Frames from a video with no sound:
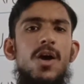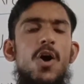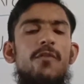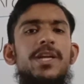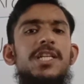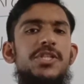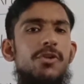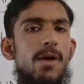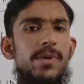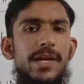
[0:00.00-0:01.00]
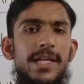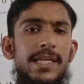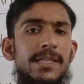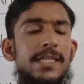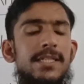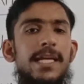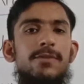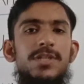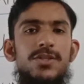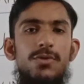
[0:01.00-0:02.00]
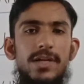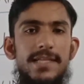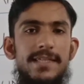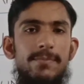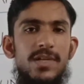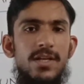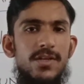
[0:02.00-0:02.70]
of English grammar and English language through concept.